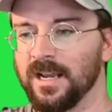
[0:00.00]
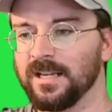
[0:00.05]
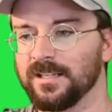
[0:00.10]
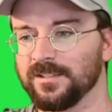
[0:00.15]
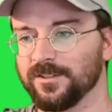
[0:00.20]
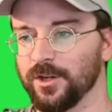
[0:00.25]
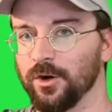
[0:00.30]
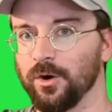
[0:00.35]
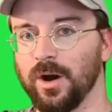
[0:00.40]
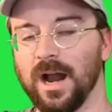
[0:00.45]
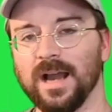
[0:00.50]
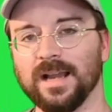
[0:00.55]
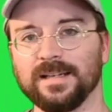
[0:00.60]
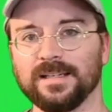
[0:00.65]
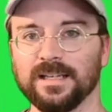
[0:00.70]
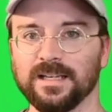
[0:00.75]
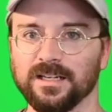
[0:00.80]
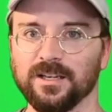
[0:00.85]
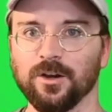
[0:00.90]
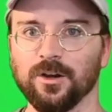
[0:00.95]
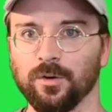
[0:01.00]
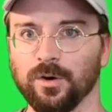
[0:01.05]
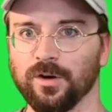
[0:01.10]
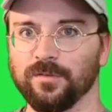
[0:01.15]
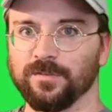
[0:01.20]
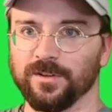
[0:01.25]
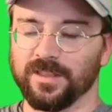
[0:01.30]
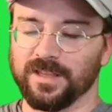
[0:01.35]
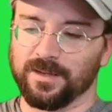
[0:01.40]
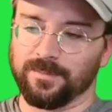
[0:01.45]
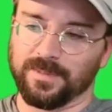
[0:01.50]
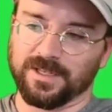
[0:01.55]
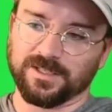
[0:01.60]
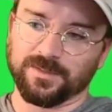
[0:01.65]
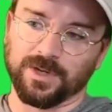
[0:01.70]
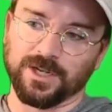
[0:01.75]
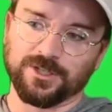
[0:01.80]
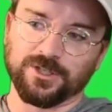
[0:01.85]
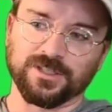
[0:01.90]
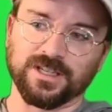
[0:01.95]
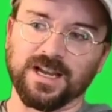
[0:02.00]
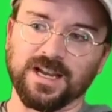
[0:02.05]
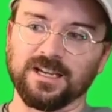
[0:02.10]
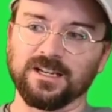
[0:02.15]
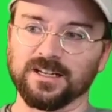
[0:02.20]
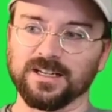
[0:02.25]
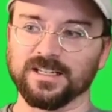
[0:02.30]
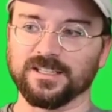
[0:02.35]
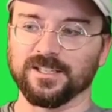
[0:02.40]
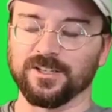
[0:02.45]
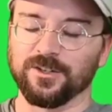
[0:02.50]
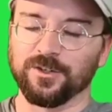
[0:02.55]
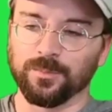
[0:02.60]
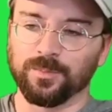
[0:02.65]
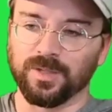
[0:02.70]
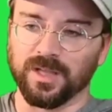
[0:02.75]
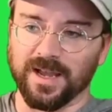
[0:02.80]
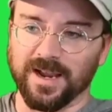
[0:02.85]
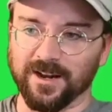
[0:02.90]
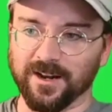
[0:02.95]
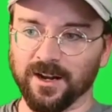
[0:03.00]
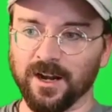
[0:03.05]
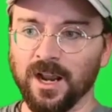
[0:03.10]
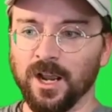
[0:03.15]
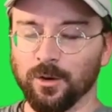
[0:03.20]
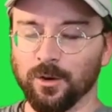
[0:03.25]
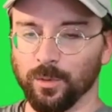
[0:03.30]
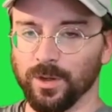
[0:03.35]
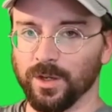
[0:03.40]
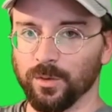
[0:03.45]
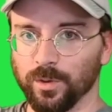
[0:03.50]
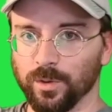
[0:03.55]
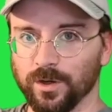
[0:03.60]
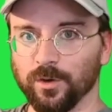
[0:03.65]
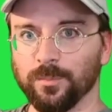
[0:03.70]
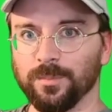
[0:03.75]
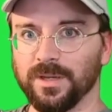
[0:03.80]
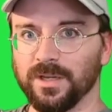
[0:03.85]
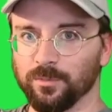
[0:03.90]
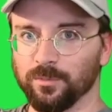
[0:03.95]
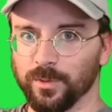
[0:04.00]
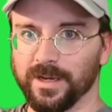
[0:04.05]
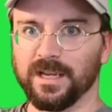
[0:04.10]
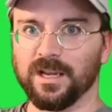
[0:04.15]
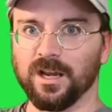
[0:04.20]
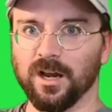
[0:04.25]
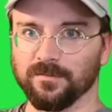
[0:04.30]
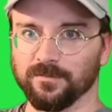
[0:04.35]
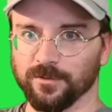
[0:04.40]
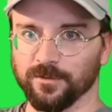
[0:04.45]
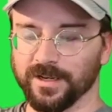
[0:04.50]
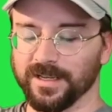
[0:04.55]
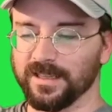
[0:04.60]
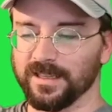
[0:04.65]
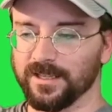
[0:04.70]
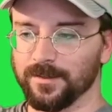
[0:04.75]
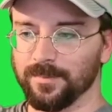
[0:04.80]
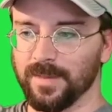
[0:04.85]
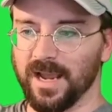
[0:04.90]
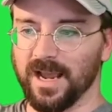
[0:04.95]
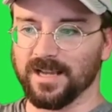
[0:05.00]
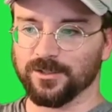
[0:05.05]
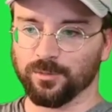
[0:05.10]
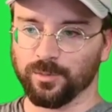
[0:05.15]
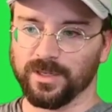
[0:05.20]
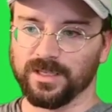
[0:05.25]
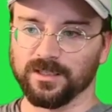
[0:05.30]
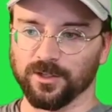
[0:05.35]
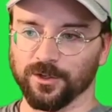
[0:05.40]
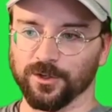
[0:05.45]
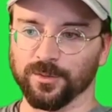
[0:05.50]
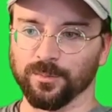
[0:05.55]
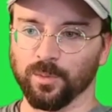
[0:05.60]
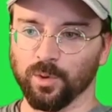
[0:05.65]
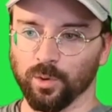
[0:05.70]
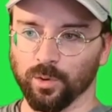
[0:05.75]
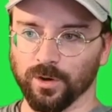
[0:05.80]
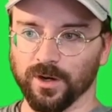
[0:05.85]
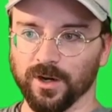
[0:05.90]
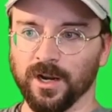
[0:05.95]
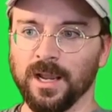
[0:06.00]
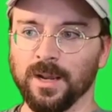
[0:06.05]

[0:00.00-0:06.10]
So I did go over them as much as I could as a new player. We will be recovering them as we learn more,